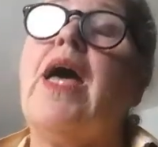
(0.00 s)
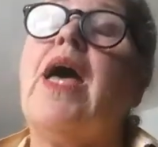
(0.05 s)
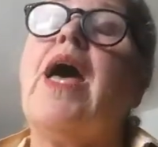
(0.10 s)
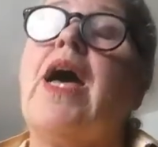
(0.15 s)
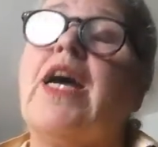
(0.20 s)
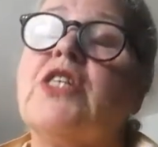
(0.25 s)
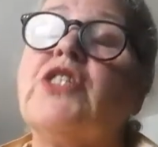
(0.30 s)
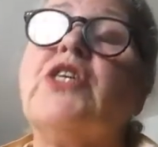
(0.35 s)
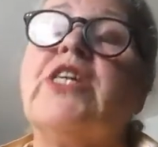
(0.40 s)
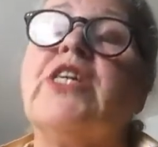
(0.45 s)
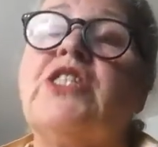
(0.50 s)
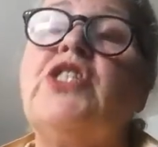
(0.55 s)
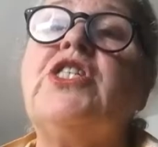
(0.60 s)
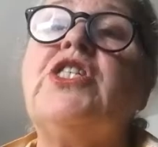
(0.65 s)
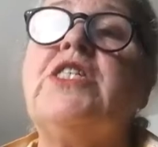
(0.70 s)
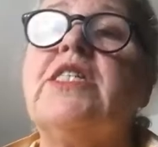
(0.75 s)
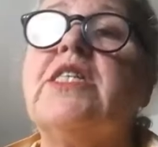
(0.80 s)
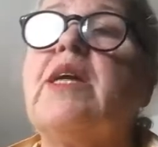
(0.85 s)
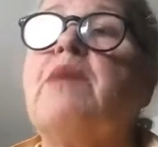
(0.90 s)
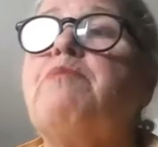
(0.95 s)
actually, I
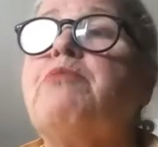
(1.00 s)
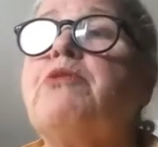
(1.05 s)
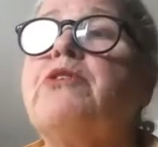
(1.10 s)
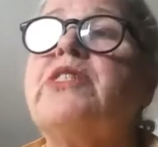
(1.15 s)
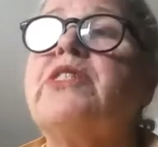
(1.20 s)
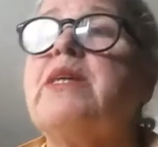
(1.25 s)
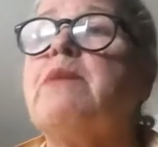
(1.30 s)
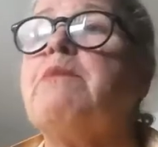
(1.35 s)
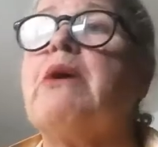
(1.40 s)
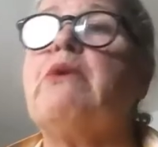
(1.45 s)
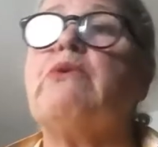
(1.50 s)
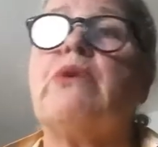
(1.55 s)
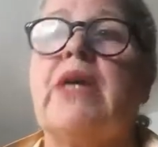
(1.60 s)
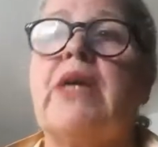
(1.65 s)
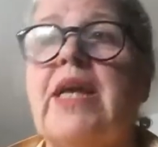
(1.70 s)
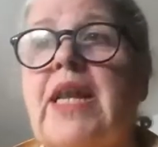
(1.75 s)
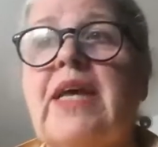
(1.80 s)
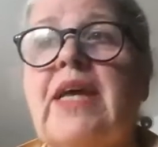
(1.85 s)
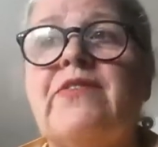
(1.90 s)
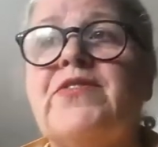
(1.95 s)
cheated. I pulled some out and
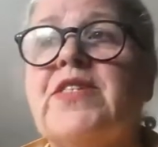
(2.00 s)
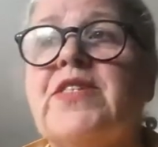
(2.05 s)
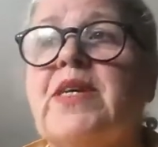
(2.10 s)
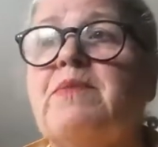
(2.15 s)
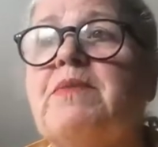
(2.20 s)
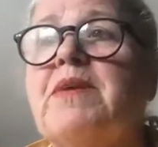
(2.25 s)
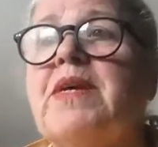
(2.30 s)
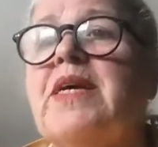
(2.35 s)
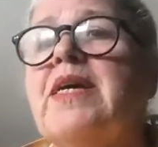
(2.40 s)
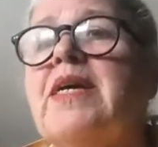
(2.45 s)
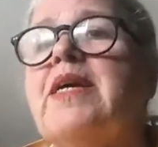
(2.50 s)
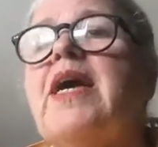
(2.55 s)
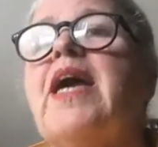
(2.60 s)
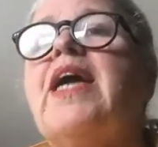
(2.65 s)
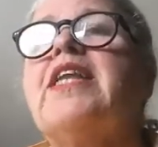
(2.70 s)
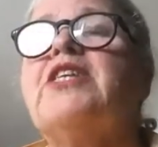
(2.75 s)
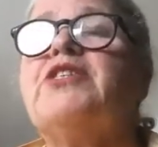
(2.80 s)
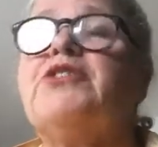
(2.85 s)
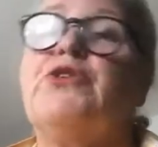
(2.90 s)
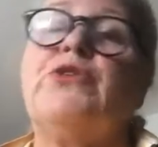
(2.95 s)
I left some,
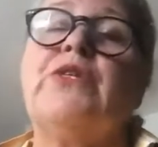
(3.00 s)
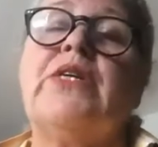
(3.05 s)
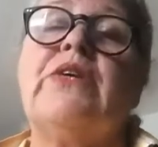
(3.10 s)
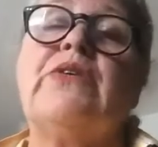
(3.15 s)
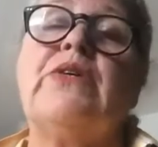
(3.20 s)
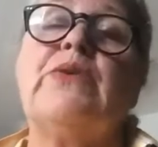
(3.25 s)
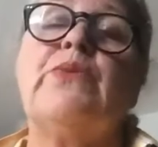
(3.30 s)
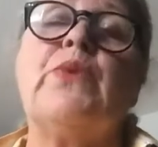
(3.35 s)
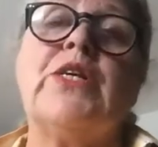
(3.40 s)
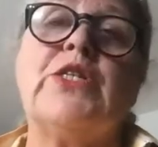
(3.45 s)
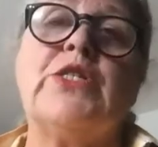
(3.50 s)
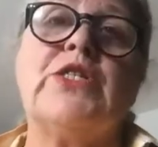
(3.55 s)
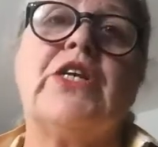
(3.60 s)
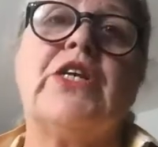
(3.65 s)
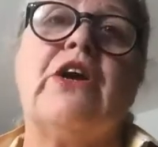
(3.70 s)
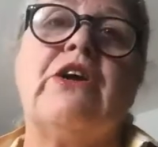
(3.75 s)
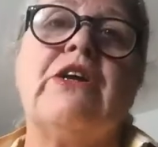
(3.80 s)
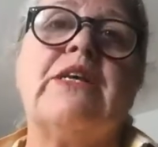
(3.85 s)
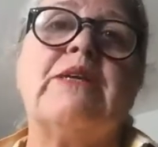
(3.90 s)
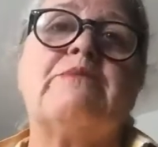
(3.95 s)
and it turned out it was
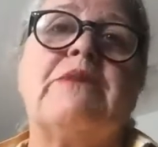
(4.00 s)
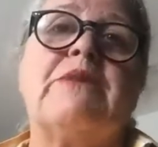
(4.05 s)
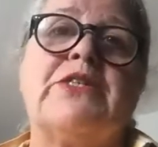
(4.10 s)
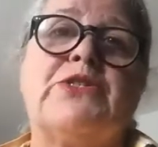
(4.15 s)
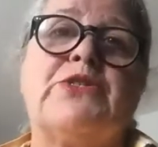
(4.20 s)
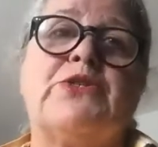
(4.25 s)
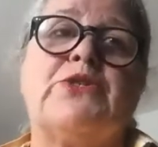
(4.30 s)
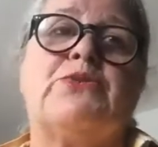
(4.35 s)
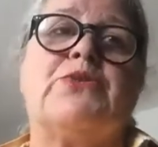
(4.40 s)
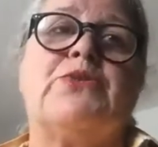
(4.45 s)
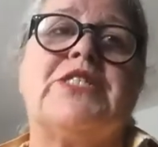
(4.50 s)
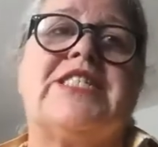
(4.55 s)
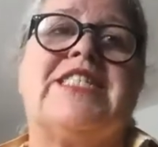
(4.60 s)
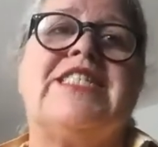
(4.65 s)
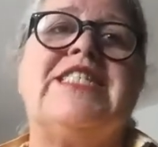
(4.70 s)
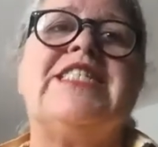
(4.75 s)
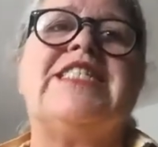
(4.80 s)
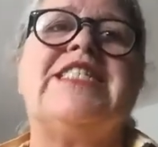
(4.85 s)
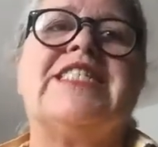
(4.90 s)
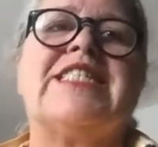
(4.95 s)
garlic mustard, which
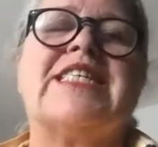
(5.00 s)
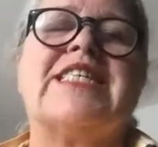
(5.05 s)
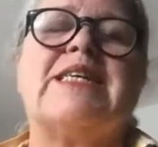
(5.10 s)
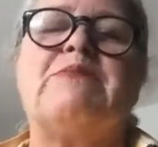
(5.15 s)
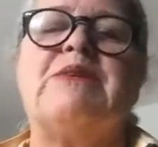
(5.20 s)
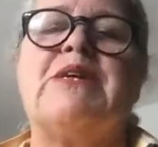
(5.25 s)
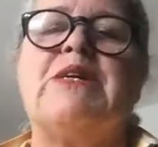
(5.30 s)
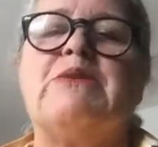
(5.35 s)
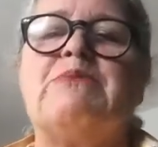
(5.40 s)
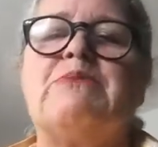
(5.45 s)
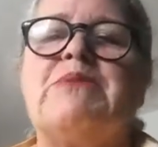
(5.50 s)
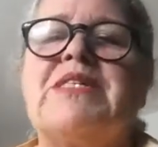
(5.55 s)
needed to come out.